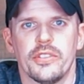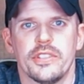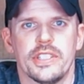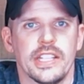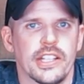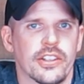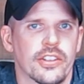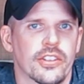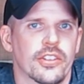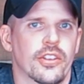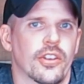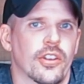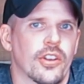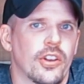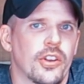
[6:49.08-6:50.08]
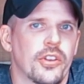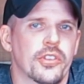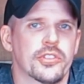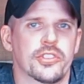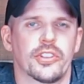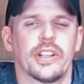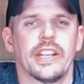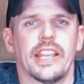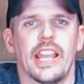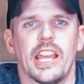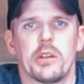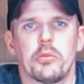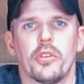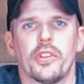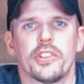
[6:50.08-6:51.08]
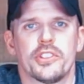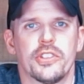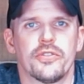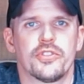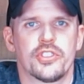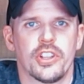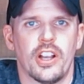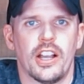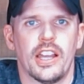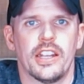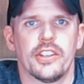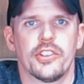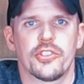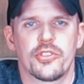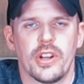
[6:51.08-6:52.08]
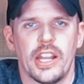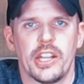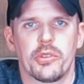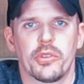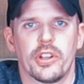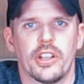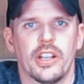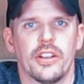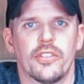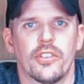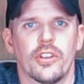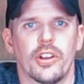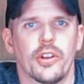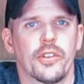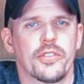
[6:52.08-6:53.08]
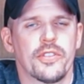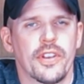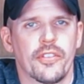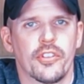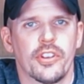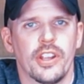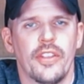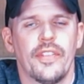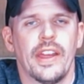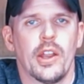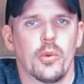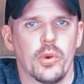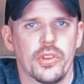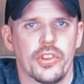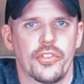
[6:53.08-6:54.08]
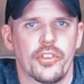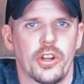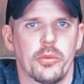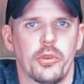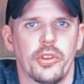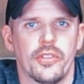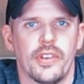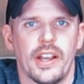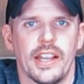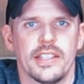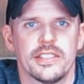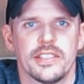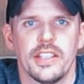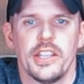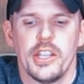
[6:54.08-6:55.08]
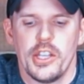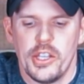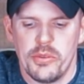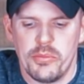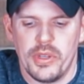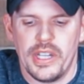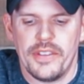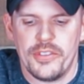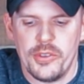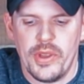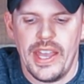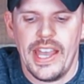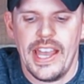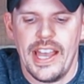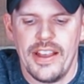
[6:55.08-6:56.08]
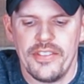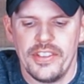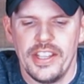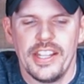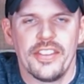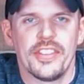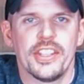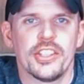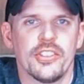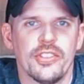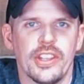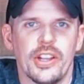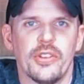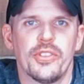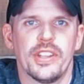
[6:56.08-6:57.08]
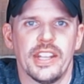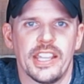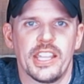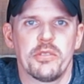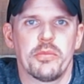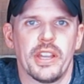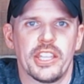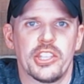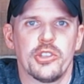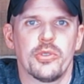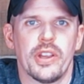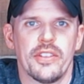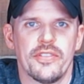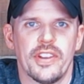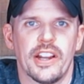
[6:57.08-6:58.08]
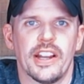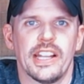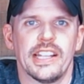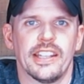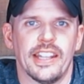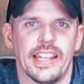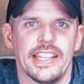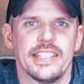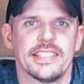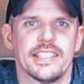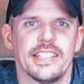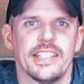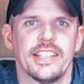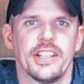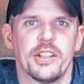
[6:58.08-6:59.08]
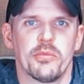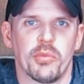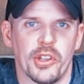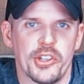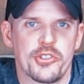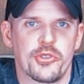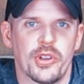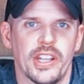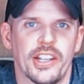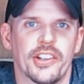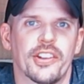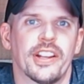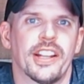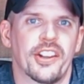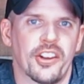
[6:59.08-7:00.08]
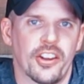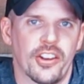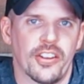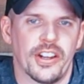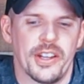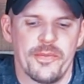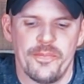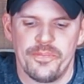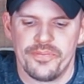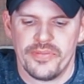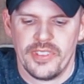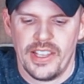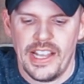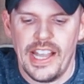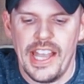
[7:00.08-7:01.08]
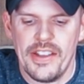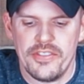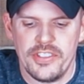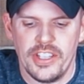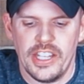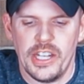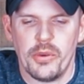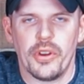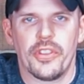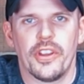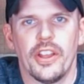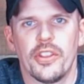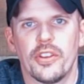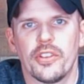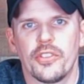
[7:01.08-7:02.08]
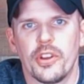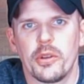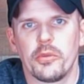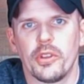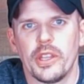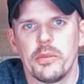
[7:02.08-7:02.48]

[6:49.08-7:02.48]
deer or hogs or any animal that you've shot and you're trying to recover. I don't know if you've ever done that with a thermal device, but if you have, then you know that it can make you a very lazy blood trailer in a hurry. I have done it with other thermal